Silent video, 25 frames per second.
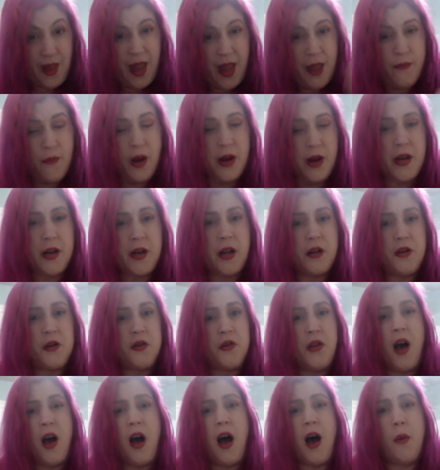and run it under
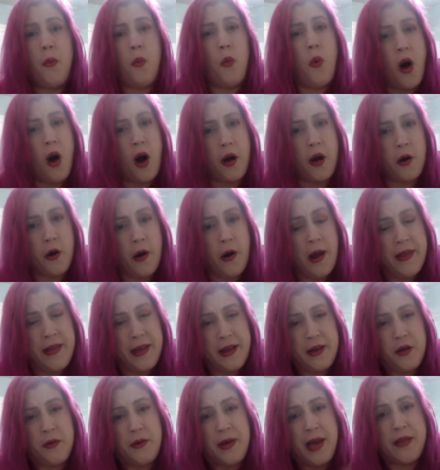the hot water and
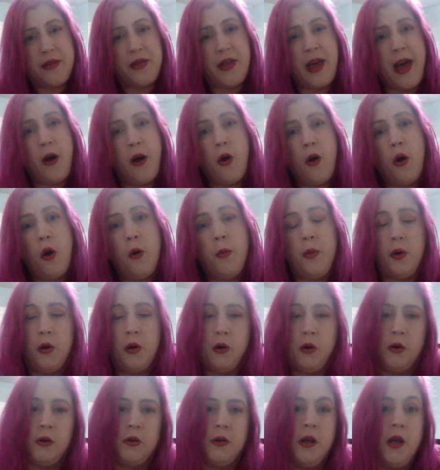then you get that
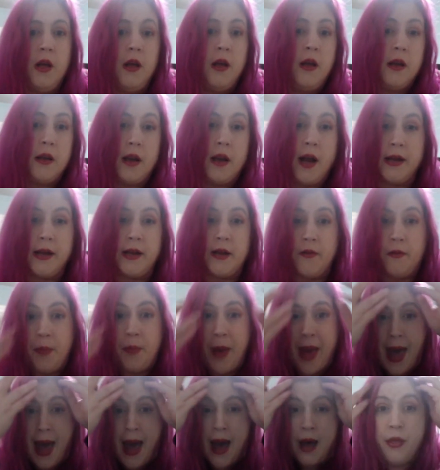herbal kind of
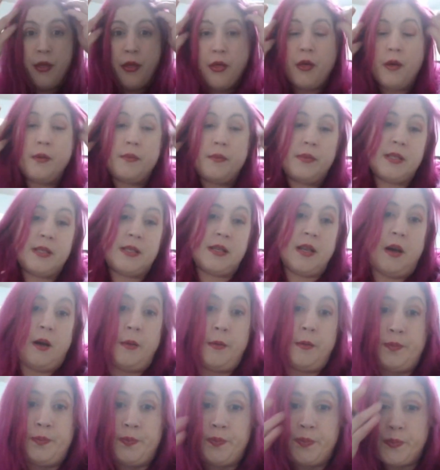bath
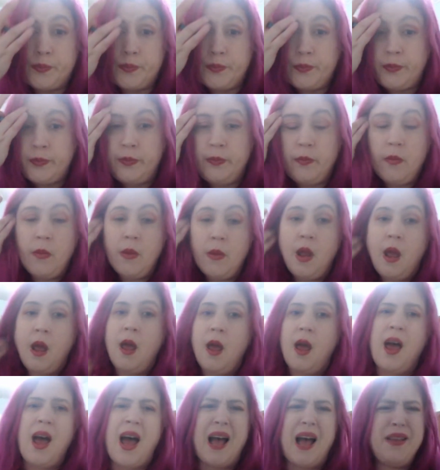so
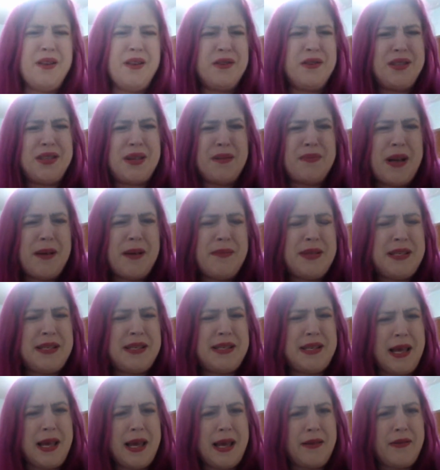and you'll sometimes
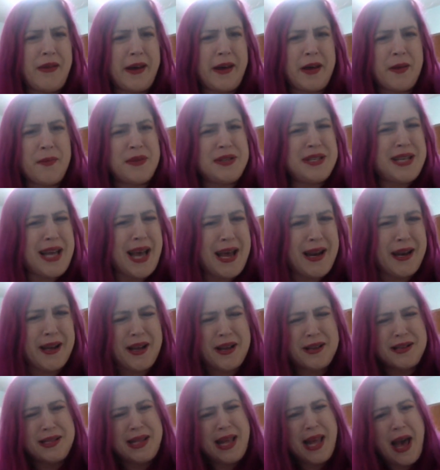see like in
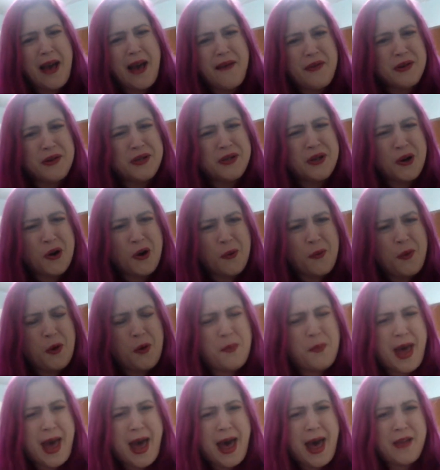botanicas they have those
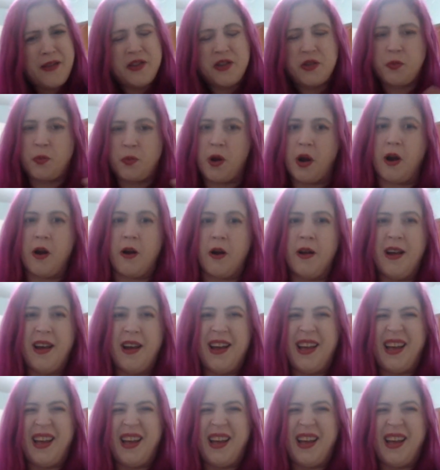herbal baths where